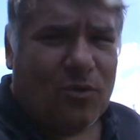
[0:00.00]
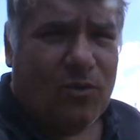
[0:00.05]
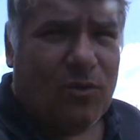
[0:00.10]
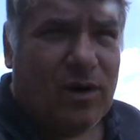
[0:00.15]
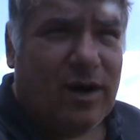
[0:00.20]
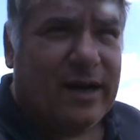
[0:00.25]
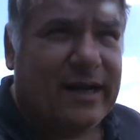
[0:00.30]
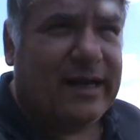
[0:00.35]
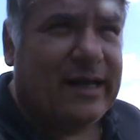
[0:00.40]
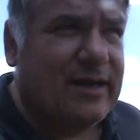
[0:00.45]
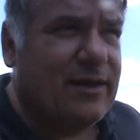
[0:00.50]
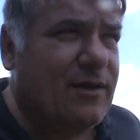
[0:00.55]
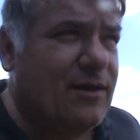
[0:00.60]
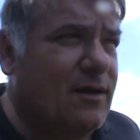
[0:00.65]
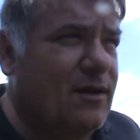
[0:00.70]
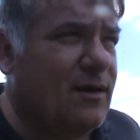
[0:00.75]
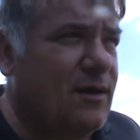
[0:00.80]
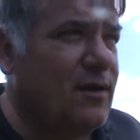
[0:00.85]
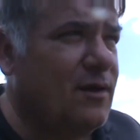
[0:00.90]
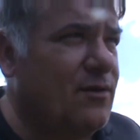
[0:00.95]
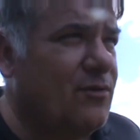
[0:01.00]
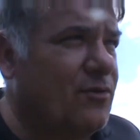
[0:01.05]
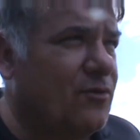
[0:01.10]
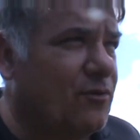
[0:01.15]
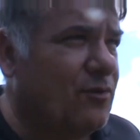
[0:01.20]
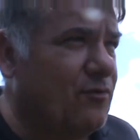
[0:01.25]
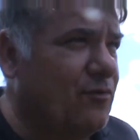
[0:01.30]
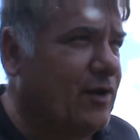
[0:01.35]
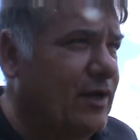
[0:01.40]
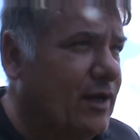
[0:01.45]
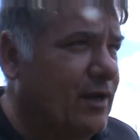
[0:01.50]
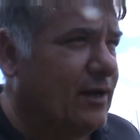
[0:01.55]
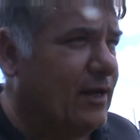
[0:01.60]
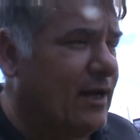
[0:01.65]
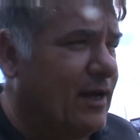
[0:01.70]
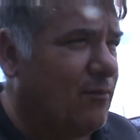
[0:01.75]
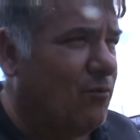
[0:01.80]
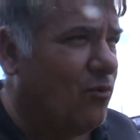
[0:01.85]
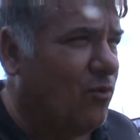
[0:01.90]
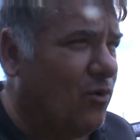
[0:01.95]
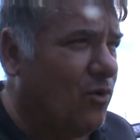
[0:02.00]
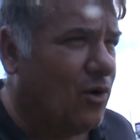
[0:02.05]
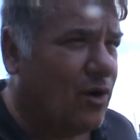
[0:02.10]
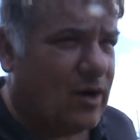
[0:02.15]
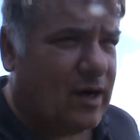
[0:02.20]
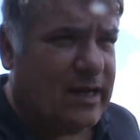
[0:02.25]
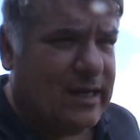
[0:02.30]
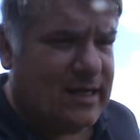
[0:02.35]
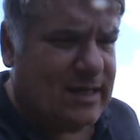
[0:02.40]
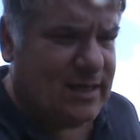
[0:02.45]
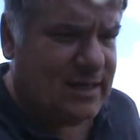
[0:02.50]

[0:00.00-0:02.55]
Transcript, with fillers: I through the Vietnam War.